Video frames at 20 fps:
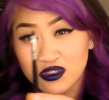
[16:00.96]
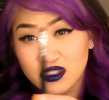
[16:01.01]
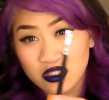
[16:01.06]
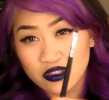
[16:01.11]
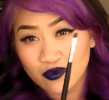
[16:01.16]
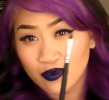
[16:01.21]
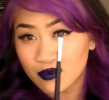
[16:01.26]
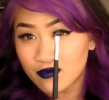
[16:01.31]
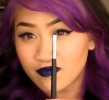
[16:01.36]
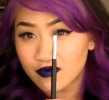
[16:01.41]
use
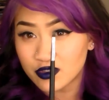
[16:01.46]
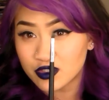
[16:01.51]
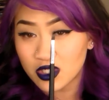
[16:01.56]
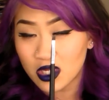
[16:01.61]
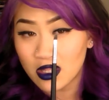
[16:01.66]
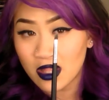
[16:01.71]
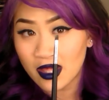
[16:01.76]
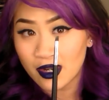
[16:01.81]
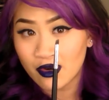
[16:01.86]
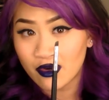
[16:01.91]
this one for
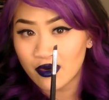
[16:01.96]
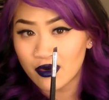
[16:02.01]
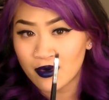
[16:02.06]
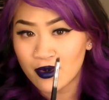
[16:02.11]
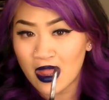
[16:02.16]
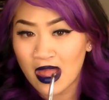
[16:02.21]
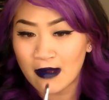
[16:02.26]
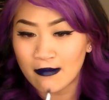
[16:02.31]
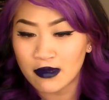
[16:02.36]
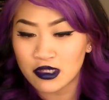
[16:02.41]
gel
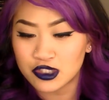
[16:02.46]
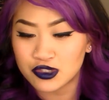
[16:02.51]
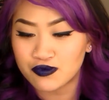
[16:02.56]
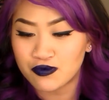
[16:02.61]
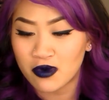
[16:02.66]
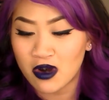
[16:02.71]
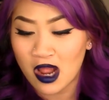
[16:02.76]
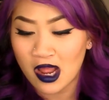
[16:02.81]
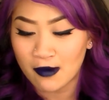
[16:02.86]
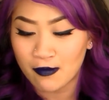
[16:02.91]
liner, not much
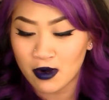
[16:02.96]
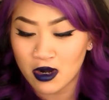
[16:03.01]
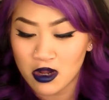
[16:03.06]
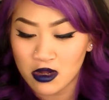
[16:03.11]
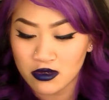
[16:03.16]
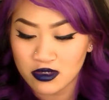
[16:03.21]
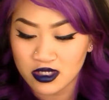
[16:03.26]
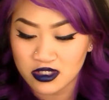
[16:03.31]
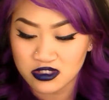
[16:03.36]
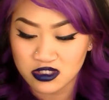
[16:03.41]
for
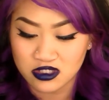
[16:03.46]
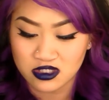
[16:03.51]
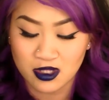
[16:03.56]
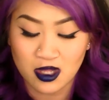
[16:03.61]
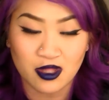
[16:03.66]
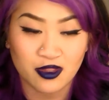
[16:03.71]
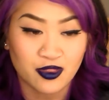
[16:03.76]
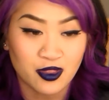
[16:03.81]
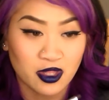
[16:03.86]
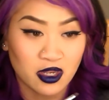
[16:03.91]
eyebrow because it's
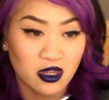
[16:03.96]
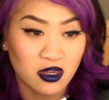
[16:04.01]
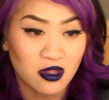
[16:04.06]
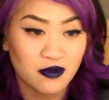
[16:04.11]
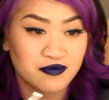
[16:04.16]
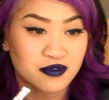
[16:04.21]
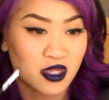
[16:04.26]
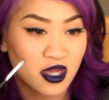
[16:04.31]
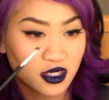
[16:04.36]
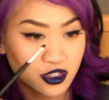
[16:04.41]
not thin
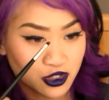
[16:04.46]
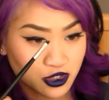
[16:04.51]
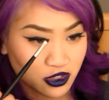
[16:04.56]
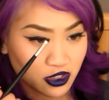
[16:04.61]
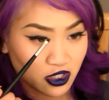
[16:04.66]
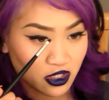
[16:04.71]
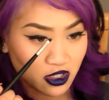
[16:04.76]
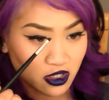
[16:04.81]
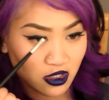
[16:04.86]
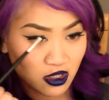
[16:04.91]
enough to
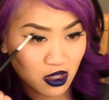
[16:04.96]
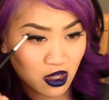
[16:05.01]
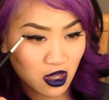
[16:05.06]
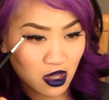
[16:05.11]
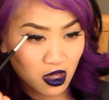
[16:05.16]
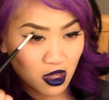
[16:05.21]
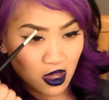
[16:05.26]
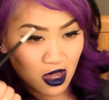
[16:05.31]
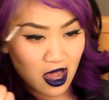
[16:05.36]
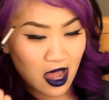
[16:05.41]
actually,
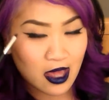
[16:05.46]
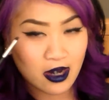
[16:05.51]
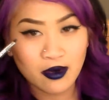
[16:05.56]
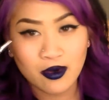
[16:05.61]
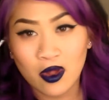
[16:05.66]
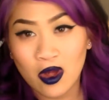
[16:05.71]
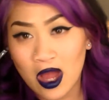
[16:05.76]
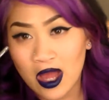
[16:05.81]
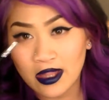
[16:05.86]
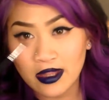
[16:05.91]
I
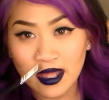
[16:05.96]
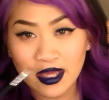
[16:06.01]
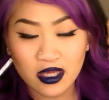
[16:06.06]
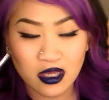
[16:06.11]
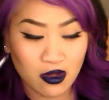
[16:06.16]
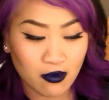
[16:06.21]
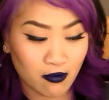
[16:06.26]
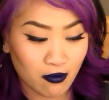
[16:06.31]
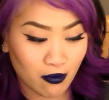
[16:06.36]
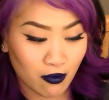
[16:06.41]
don't know, I
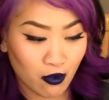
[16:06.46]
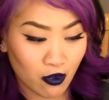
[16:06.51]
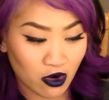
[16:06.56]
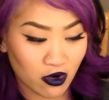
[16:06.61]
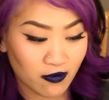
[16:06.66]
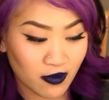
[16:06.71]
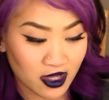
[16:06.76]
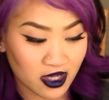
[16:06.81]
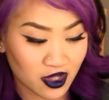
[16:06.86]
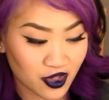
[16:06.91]
like
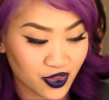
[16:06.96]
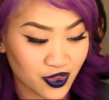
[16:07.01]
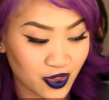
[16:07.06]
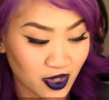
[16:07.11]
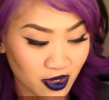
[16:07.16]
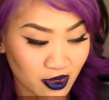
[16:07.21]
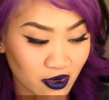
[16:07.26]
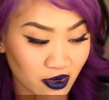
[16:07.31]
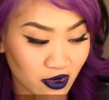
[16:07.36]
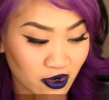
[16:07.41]
more of like a
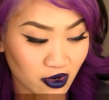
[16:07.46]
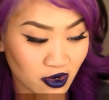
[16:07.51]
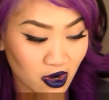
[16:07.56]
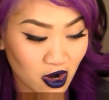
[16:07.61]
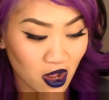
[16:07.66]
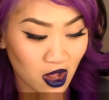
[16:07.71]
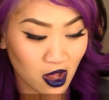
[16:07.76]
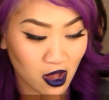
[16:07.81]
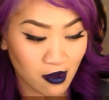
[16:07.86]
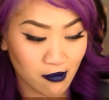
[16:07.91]

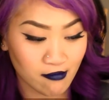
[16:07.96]
thinner